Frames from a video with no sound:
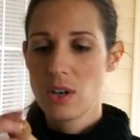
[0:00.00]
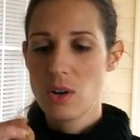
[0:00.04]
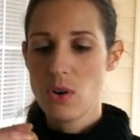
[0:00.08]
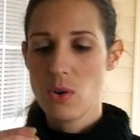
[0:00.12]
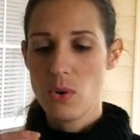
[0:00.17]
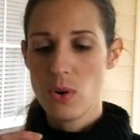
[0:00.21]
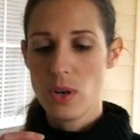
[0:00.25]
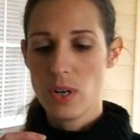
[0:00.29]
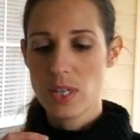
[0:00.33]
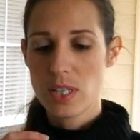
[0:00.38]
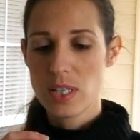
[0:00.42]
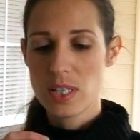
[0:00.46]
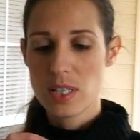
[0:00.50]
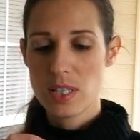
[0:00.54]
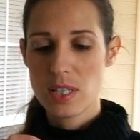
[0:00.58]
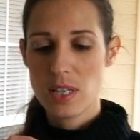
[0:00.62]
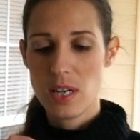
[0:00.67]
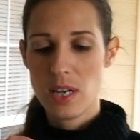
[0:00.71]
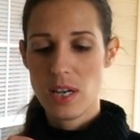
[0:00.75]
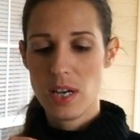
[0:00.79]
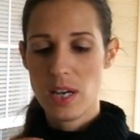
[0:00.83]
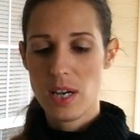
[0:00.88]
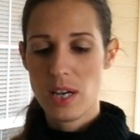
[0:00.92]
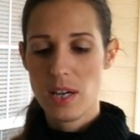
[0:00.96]
corks.
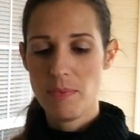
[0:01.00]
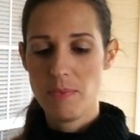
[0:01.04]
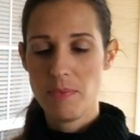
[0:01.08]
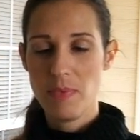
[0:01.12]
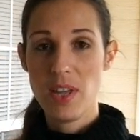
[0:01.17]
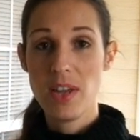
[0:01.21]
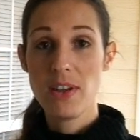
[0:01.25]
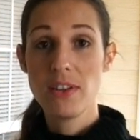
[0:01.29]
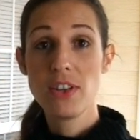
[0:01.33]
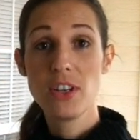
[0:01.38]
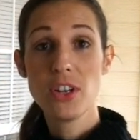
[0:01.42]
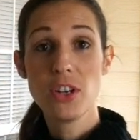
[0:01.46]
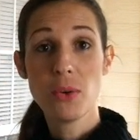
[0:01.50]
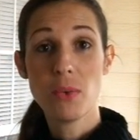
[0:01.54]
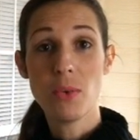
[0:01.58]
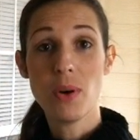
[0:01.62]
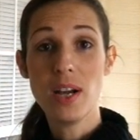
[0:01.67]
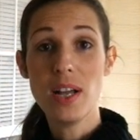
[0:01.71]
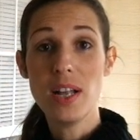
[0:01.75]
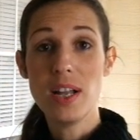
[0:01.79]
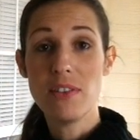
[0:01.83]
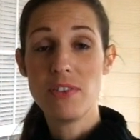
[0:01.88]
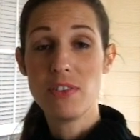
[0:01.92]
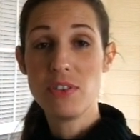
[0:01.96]
Um, it, you know
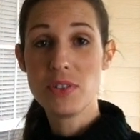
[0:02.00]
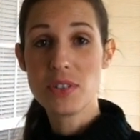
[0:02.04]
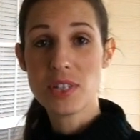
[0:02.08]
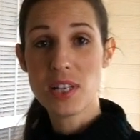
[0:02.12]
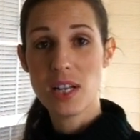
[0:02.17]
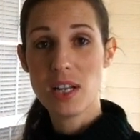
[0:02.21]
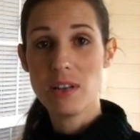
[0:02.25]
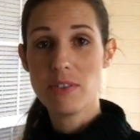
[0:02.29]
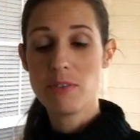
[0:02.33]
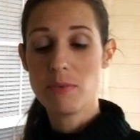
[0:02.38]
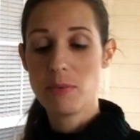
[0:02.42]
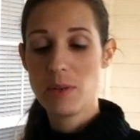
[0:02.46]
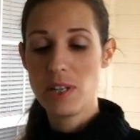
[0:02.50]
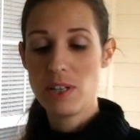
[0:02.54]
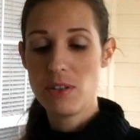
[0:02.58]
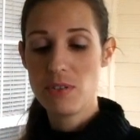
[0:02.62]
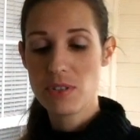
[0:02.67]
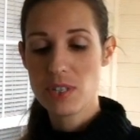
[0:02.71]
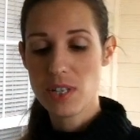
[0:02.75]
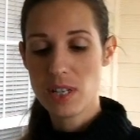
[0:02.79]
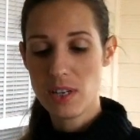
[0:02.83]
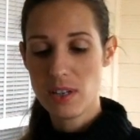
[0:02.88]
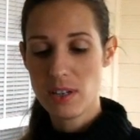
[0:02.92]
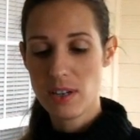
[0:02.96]
what? If you sign up for my
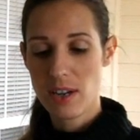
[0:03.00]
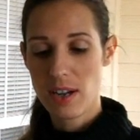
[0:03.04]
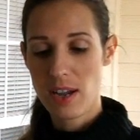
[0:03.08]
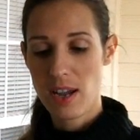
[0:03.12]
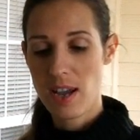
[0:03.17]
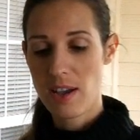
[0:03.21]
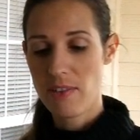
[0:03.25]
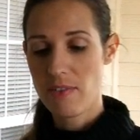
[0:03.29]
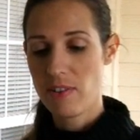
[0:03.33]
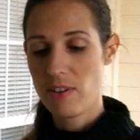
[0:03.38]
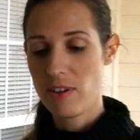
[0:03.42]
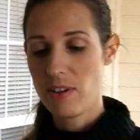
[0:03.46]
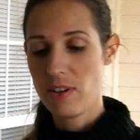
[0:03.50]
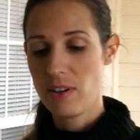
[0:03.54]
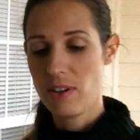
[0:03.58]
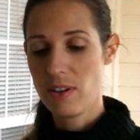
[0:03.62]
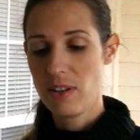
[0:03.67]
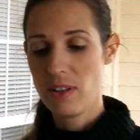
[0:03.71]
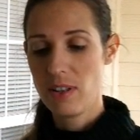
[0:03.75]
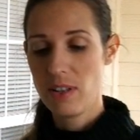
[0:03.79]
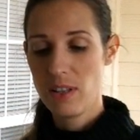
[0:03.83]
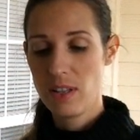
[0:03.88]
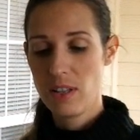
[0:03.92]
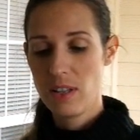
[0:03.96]
newsletter, I have
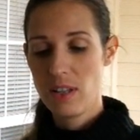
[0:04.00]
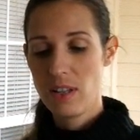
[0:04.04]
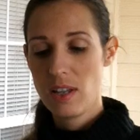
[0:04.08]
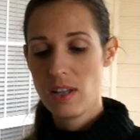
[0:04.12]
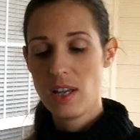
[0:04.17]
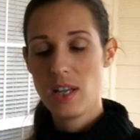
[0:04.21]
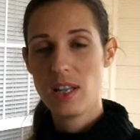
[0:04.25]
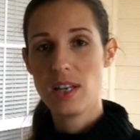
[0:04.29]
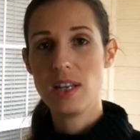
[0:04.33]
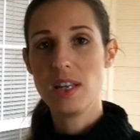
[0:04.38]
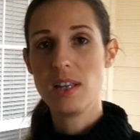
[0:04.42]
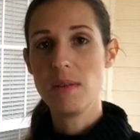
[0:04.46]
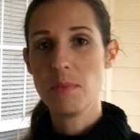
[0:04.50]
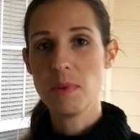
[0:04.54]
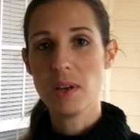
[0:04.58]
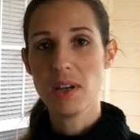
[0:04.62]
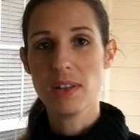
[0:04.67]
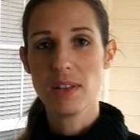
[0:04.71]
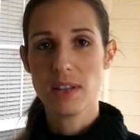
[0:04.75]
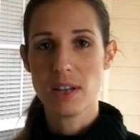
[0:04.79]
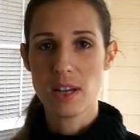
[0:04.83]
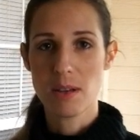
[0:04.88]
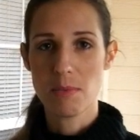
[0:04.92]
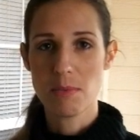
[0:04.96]
a an
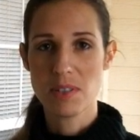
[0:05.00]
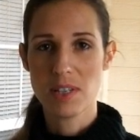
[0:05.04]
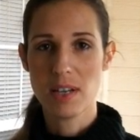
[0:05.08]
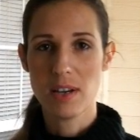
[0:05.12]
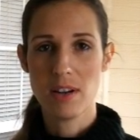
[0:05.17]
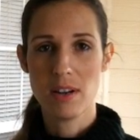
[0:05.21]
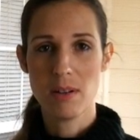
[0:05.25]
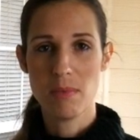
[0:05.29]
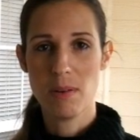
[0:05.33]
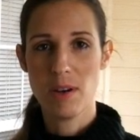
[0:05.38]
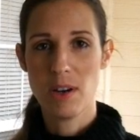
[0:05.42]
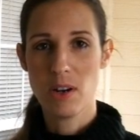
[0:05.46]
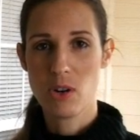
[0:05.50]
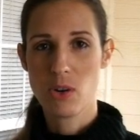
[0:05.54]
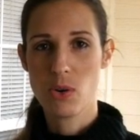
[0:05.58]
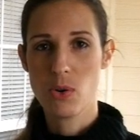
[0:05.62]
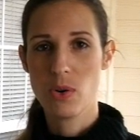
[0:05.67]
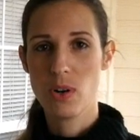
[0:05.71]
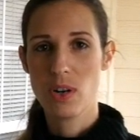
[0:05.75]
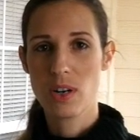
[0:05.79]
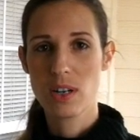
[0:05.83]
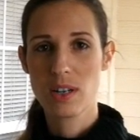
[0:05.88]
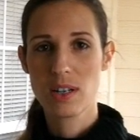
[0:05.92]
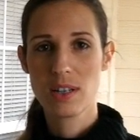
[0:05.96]
email that comes out about
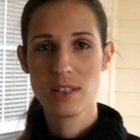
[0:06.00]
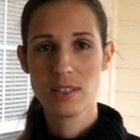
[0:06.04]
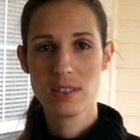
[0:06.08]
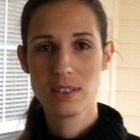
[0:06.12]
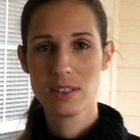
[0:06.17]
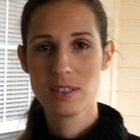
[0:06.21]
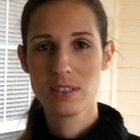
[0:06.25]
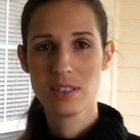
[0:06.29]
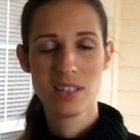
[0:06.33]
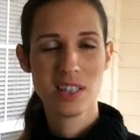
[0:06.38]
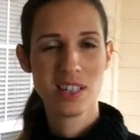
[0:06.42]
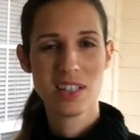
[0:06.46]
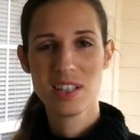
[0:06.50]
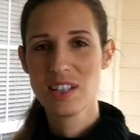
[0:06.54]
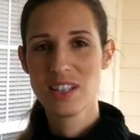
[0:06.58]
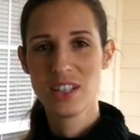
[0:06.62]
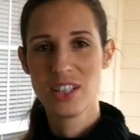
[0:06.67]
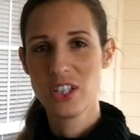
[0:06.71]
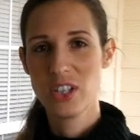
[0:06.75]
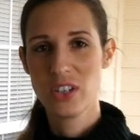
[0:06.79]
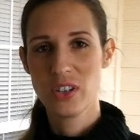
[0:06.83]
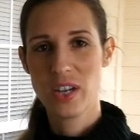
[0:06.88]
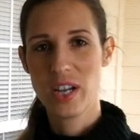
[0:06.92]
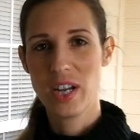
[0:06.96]
cork.
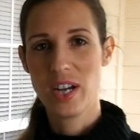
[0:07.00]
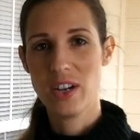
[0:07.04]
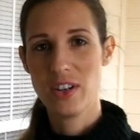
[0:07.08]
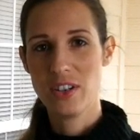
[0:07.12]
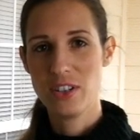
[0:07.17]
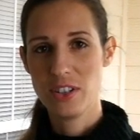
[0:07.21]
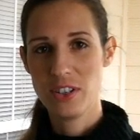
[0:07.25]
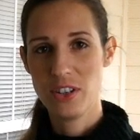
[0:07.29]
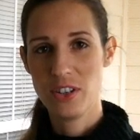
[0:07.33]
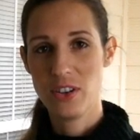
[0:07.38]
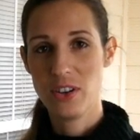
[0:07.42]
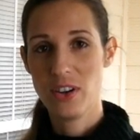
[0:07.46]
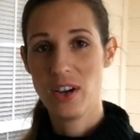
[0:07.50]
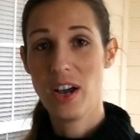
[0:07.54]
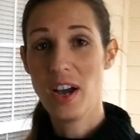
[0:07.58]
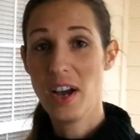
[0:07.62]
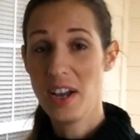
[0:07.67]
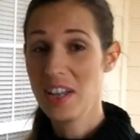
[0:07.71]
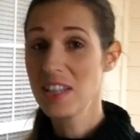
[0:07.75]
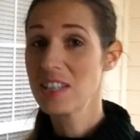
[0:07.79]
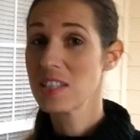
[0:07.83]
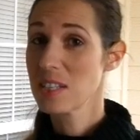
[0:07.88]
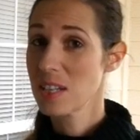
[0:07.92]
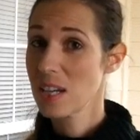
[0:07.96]
You don't care, do you?
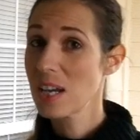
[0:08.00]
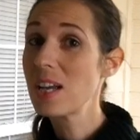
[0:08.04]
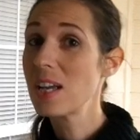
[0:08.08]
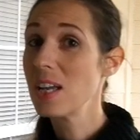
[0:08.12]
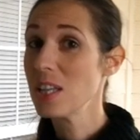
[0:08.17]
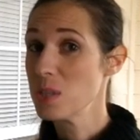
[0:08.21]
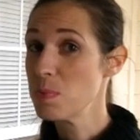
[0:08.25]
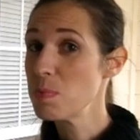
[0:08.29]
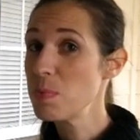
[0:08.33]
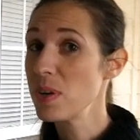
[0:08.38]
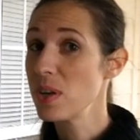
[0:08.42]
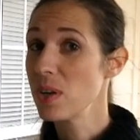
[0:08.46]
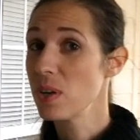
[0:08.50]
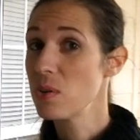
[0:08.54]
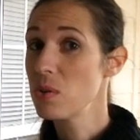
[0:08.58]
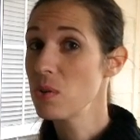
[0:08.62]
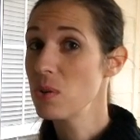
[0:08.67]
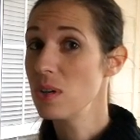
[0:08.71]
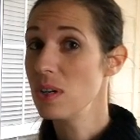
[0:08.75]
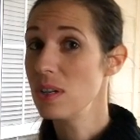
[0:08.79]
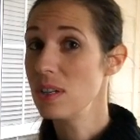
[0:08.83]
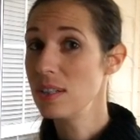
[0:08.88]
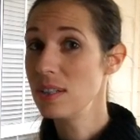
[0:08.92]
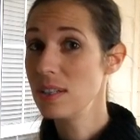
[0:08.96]
It's it's pretty
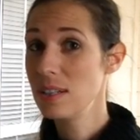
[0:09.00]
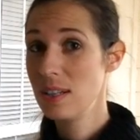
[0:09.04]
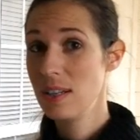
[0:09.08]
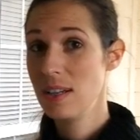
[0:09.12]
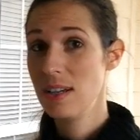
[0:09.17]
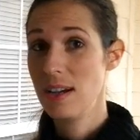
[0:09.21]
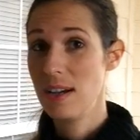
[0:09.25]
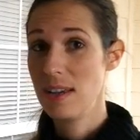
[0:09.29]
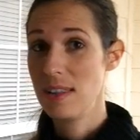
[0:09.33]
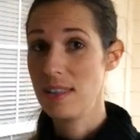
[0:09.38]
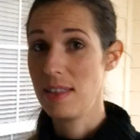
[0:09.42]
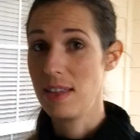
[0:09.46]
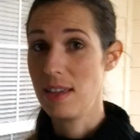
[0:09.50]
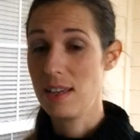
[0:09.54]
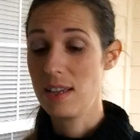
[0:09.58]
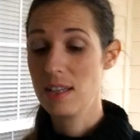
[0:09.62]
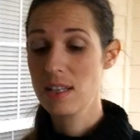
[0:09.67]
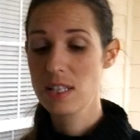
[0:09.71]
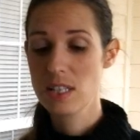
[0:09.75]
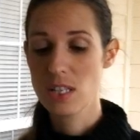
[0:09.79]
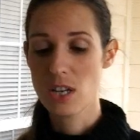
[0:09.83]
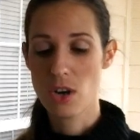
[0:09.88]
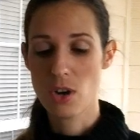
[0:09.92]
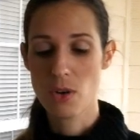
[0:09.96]
cool. I think.
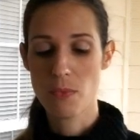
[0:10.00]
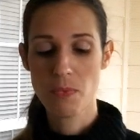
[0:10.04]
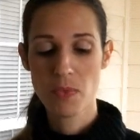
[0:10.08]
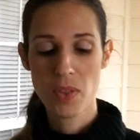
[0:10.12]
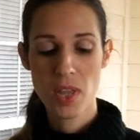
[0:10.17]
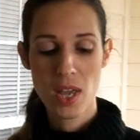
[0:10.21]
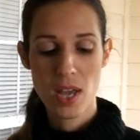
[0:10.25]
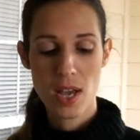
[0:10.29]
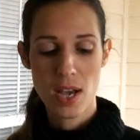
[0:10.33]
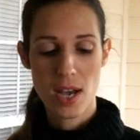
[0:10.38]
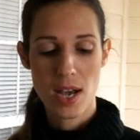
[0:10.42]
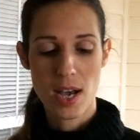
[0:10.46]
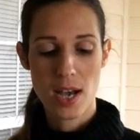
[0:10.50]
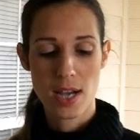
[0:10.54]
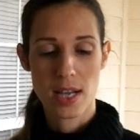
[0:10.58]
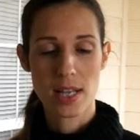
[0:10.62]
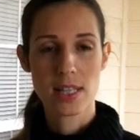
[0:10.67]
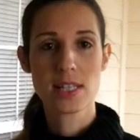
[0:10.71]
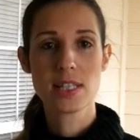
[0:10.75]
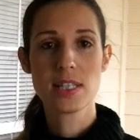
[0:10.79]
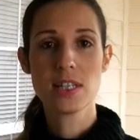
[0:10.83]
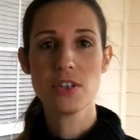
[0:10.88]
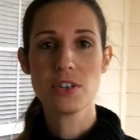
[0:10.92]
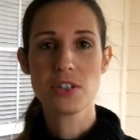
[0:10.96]
So uh,
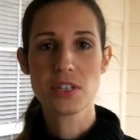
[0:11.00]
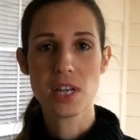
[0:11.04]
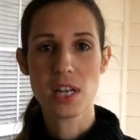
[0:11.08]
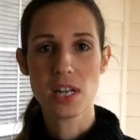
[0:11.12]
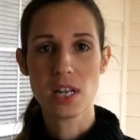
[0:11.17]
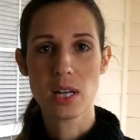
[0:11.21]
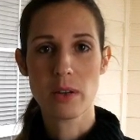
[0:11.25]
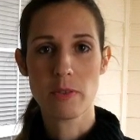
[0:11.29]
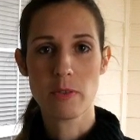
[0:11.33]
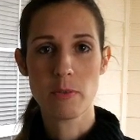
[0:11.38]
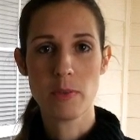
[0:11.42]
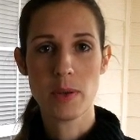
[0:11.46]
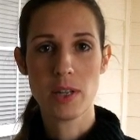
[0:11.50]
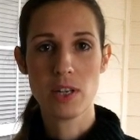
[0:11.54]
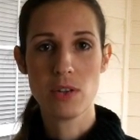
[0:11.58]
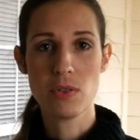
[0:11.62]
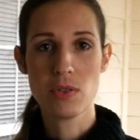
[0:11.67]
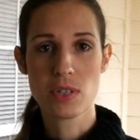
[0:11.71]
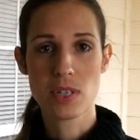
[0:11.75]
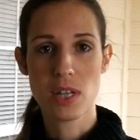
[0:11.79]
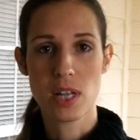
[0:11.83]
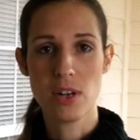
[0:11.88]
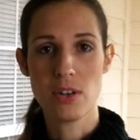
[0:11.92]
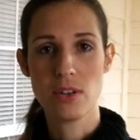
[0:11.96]
consider signing up for my
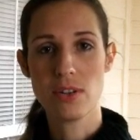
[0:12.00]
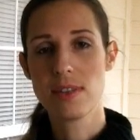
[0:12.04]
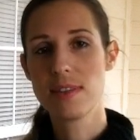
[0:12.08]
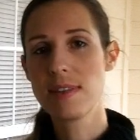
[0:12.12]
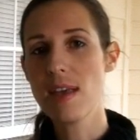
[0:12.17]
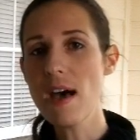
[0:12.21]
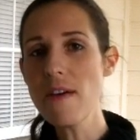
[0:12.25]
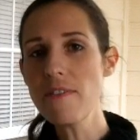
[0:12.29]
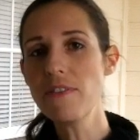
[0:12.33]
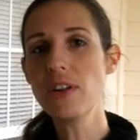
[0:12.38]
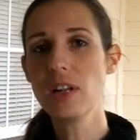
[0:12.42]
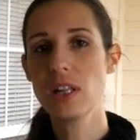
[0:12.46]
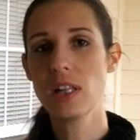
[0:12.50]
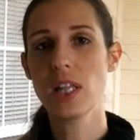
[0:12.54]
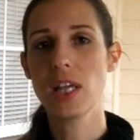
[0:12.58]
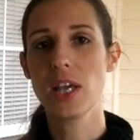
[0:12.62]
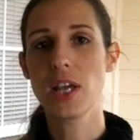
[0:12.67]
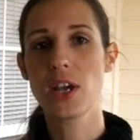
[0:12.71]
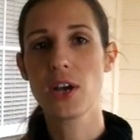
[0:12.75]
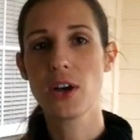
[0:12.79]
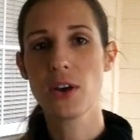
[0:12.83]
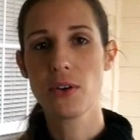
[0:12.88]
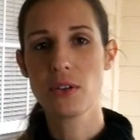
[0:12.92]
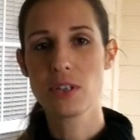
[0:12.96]
newsletter.
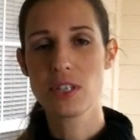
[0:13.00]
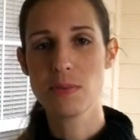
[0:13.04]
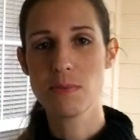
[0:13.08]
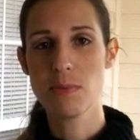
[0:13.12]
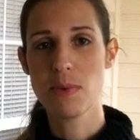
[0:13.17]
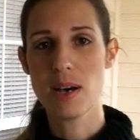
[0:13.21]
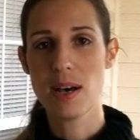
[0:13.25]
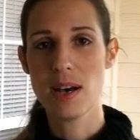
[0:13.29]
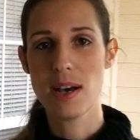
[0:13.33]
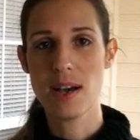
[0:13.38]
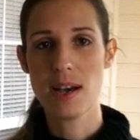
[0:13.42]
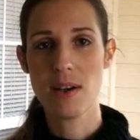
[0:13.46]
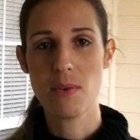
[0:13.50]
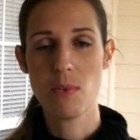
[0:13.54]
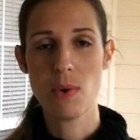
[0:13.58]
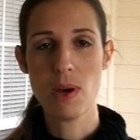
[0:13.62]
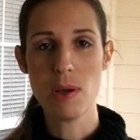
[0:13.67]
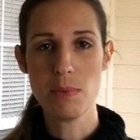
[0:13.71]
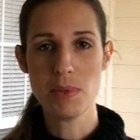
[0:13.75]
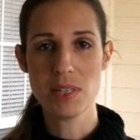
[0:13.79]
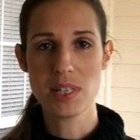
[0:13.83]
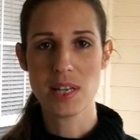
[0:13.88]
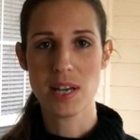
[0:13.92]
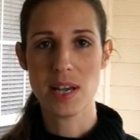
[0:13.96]
Definitely go to my
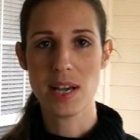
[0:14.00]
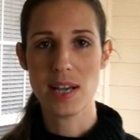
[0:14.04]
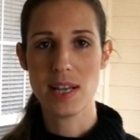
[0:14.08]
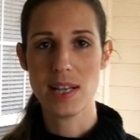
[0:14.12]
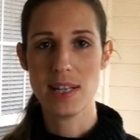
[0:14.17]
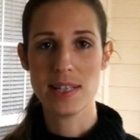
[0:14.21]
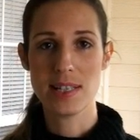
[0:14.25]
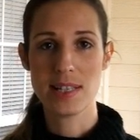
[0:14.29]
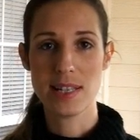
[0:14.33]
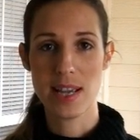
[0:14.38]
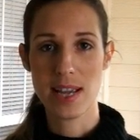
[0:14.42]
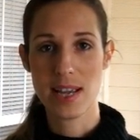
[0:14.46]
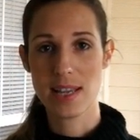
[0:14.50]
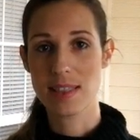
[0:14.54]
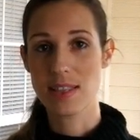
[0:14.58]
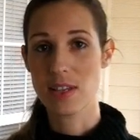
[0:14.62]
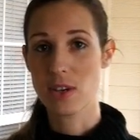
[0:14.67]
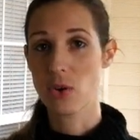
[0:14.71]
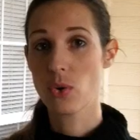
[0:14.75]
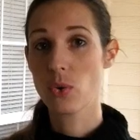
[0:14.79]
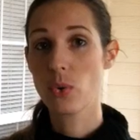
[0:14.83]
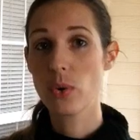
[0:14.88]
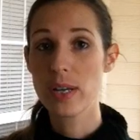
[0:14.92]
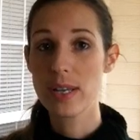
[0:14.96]
website and take
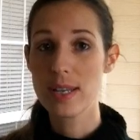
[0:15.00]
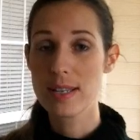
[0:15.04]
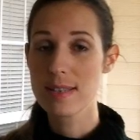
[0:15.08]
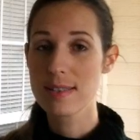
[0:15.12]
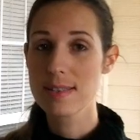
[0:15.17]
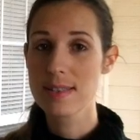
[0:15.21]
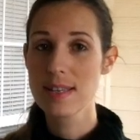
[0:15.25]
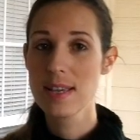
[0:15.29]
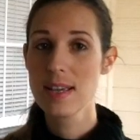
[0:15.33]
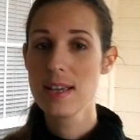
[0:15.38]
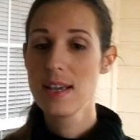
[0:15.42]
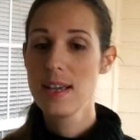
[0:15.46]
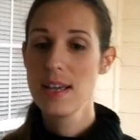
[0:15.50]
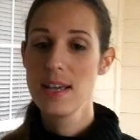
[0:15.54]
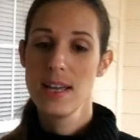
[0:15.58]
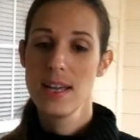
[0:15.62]
the quiz